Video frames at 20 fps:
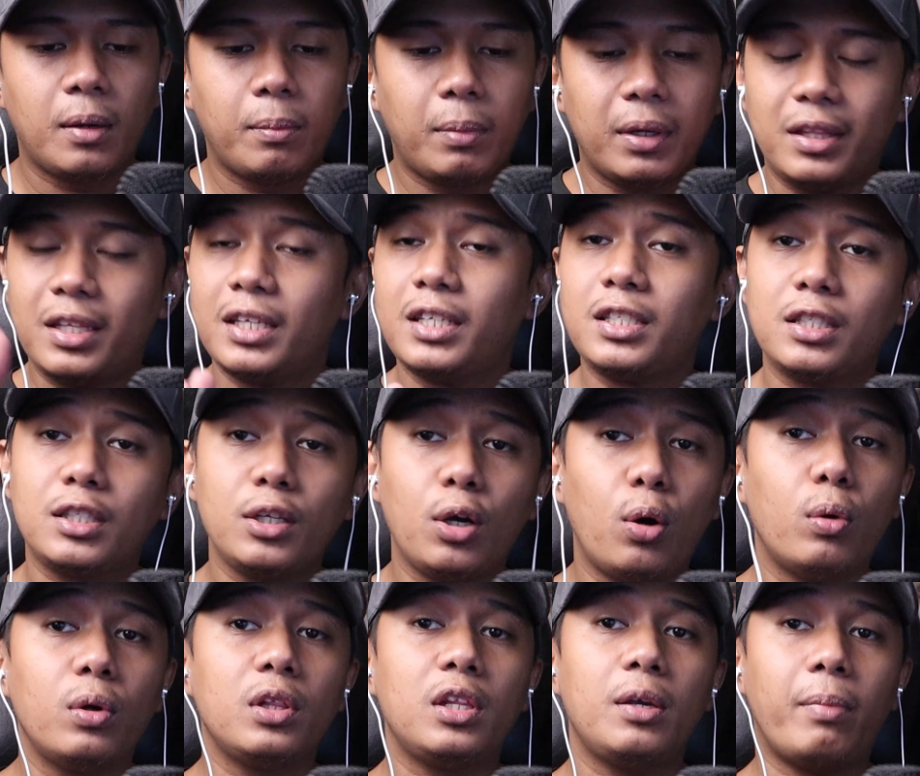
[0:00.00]
but this is the
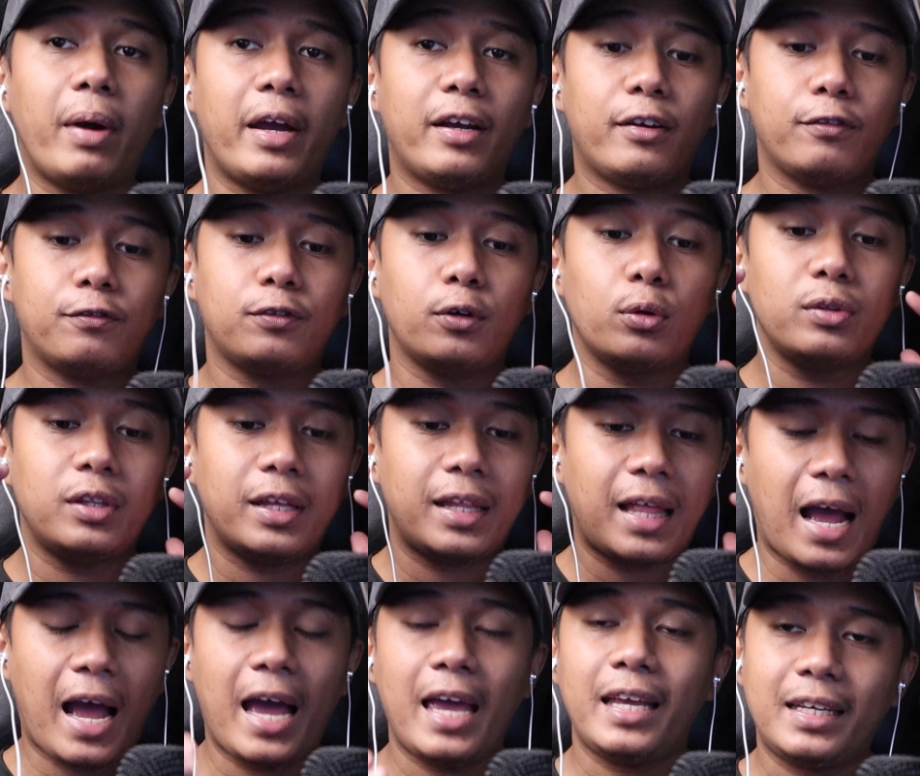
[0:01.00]
only microphone that
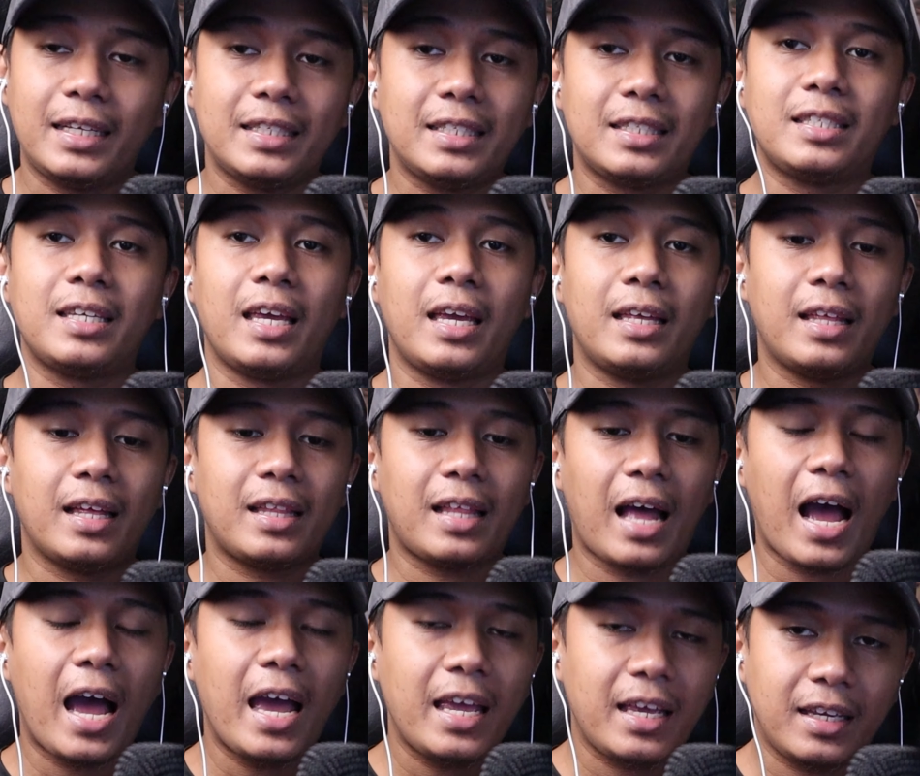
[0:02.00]
I can say that
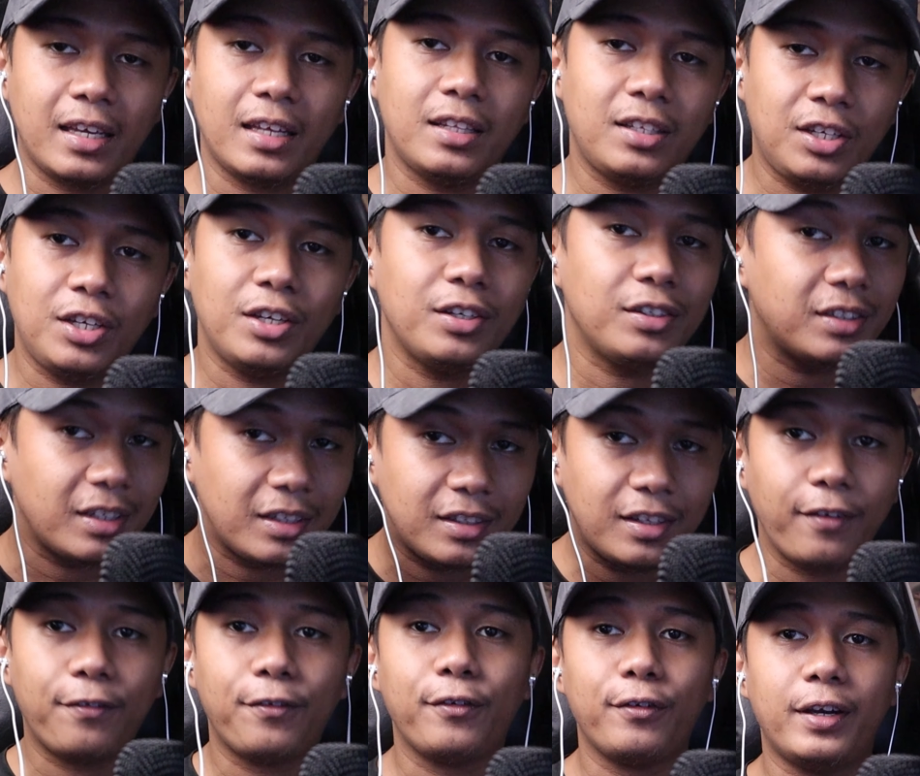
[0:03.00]
I can hear the
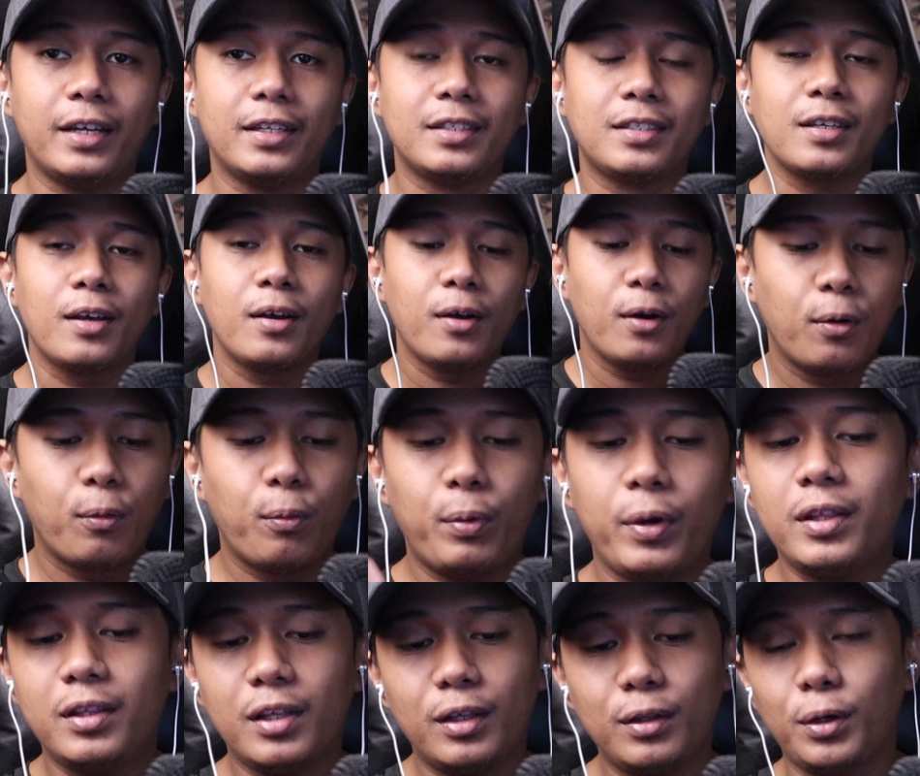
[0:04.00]
difference
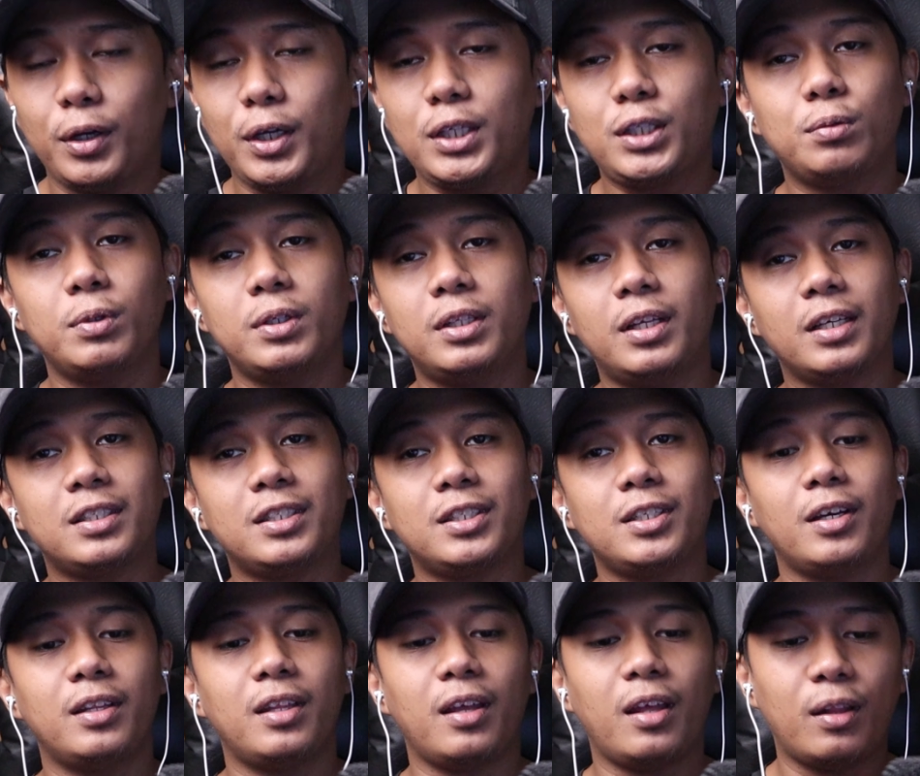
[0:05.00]
with the noise
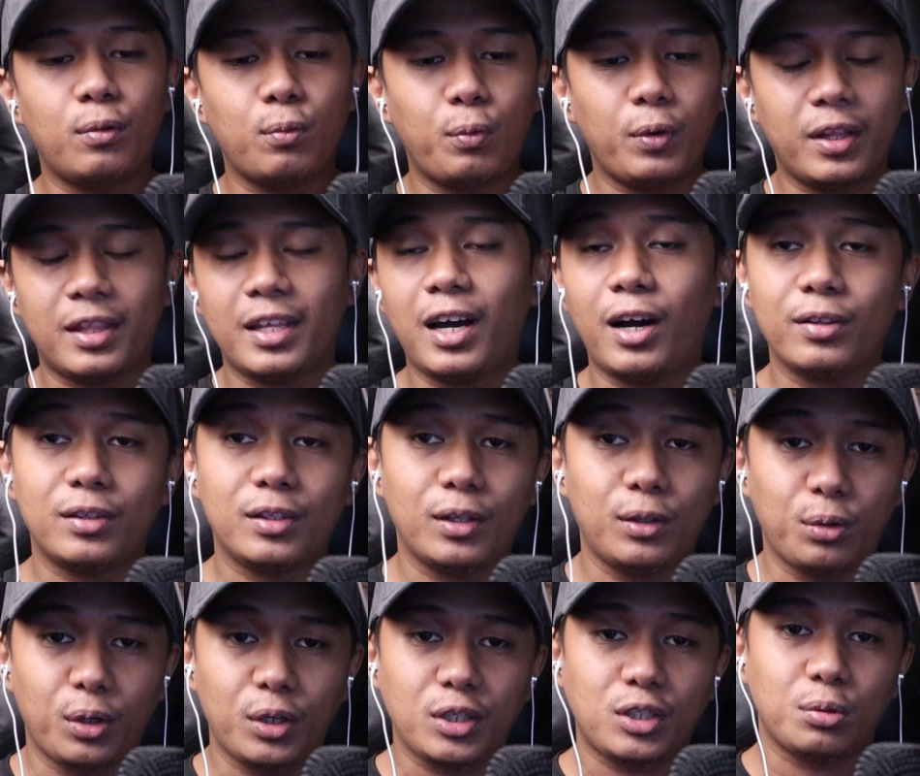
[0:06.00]
reduction and without the
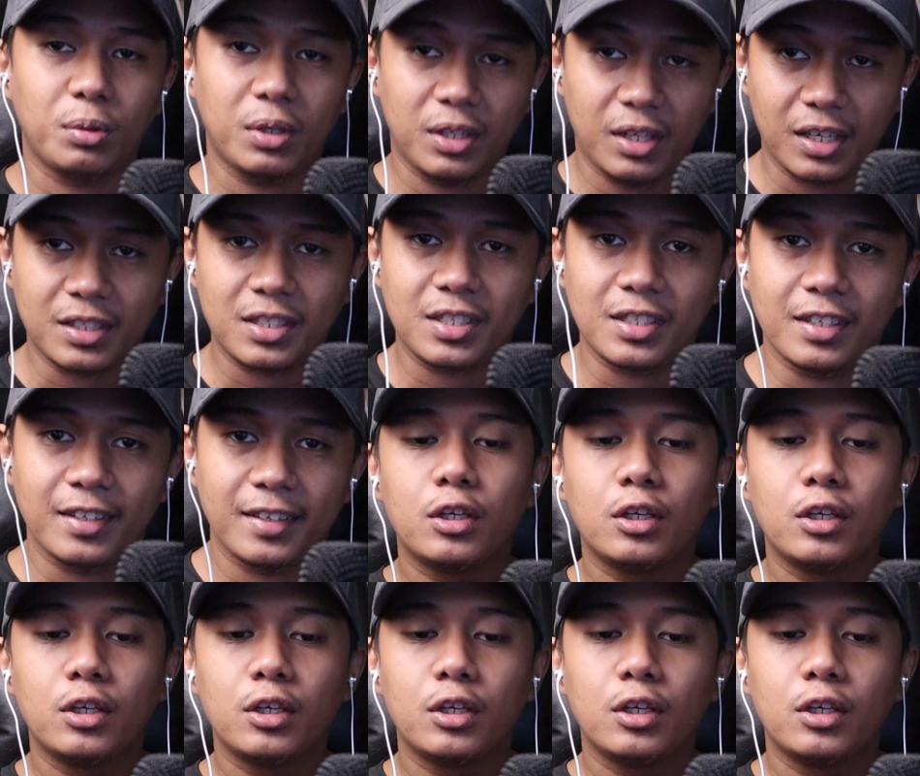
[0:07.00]
noise reduction.